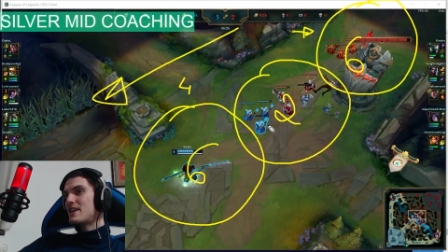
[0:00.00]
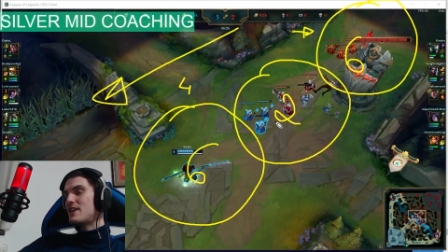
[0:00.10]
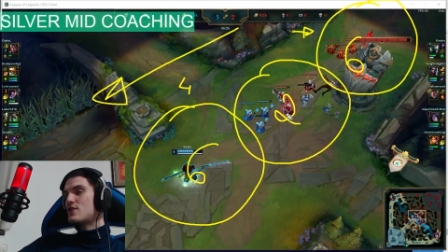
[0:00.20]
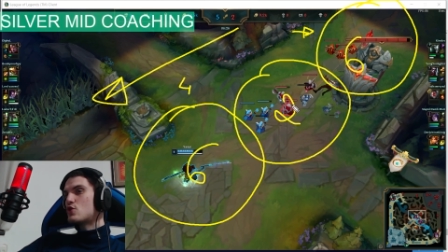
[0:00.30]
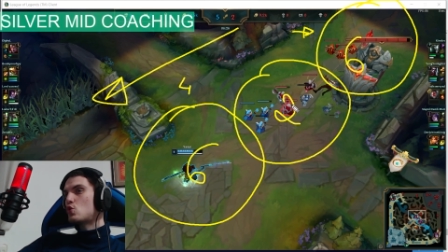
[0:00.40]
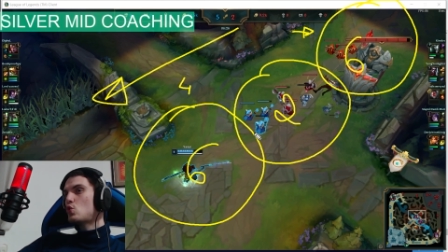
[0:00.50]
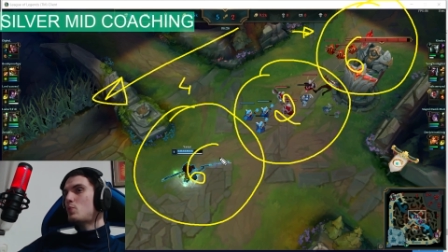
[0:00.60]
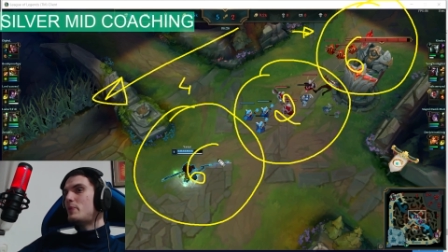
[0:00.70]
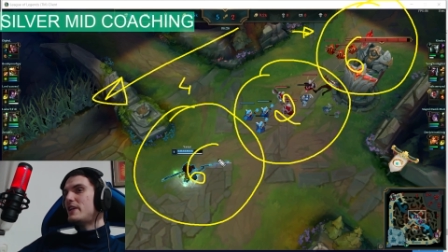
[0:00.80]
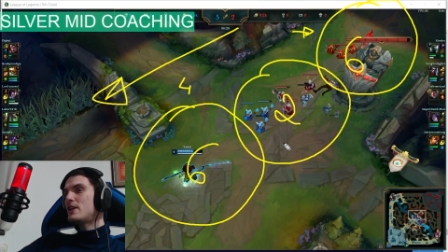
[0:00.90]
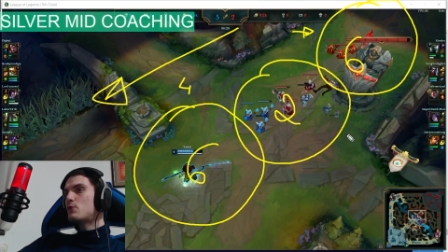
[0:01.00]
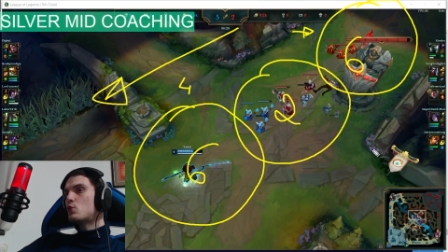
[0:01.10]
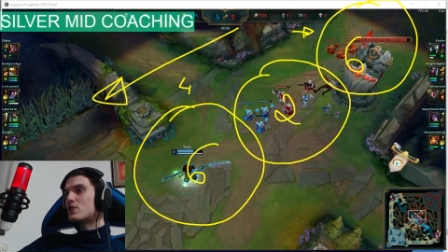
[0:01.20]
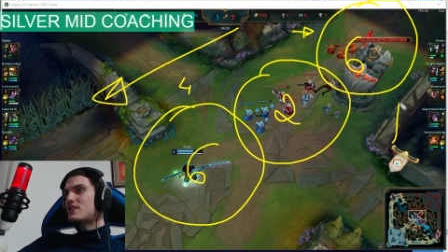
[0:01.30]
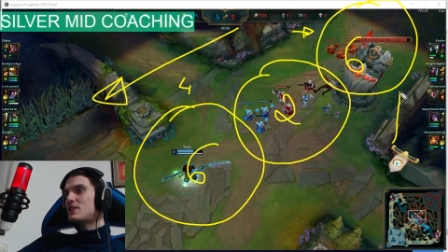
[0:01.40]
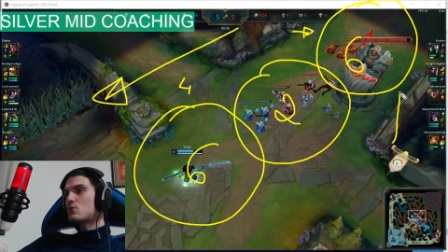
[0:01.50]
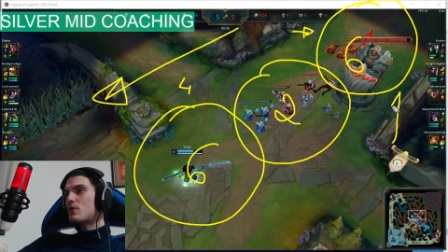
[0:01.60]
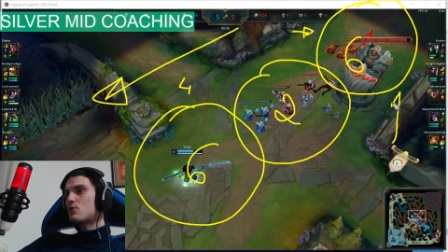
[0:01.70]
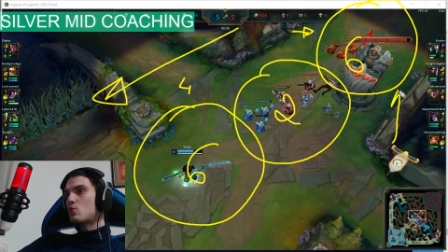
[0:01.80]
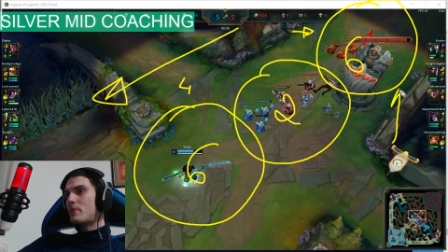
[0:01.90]
is too big for this
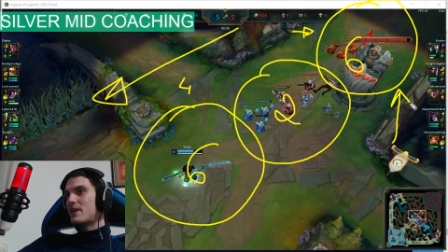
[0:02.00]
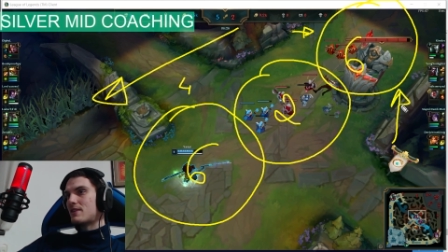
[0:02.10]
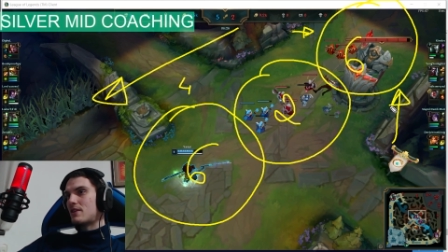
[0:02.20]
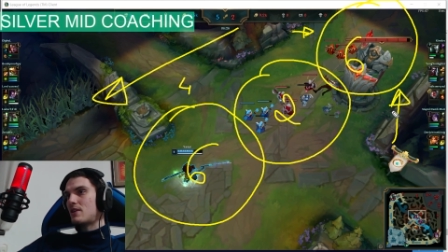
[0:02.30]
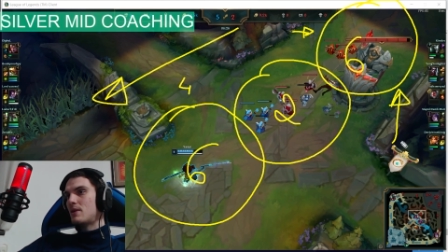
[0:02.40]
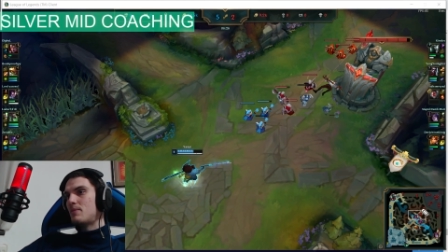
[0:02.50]
wave to matter